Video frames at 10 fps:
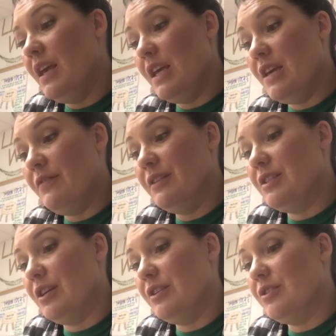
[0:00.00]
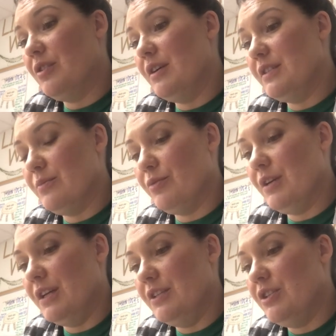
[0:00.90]
Even starts across the
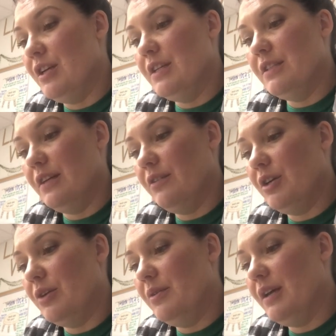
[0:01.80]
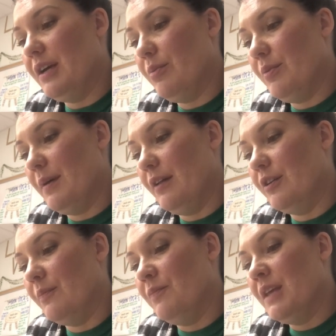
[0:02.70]
bridge, tail going like a
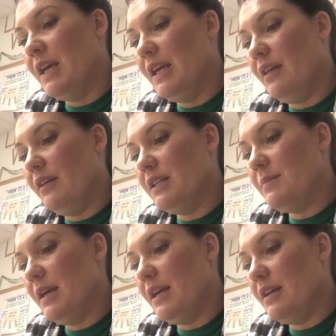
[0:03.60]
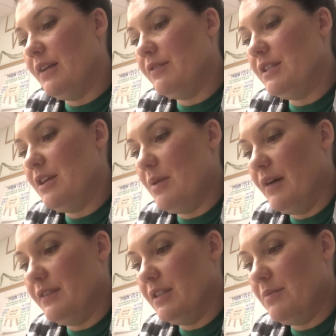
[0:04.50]
propeller. He licks my hand every so
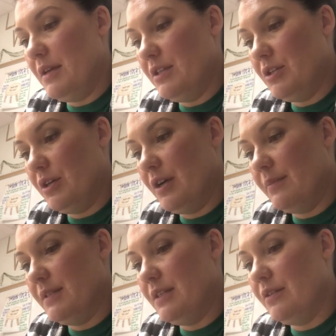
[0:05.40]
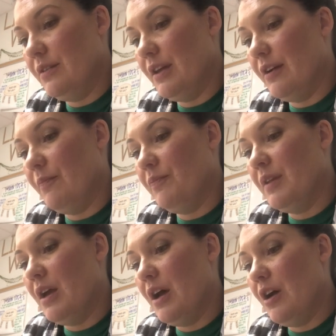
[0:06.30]
often to make sure I'm still there,
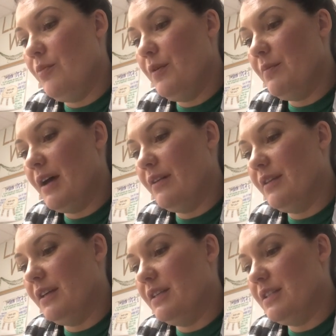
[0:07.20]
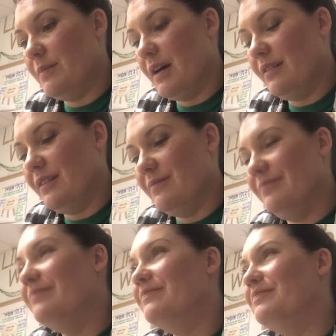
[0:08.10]
open mouth like he's smiling.
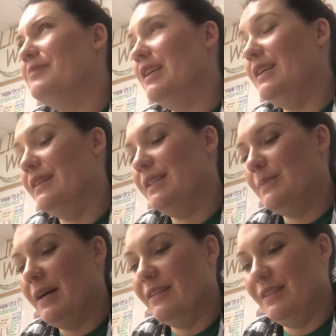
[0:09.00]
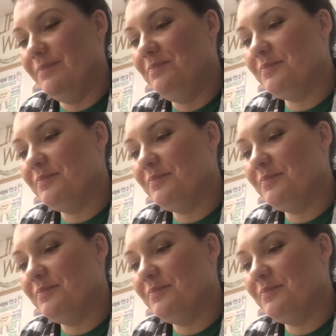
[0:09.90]
He is smiling.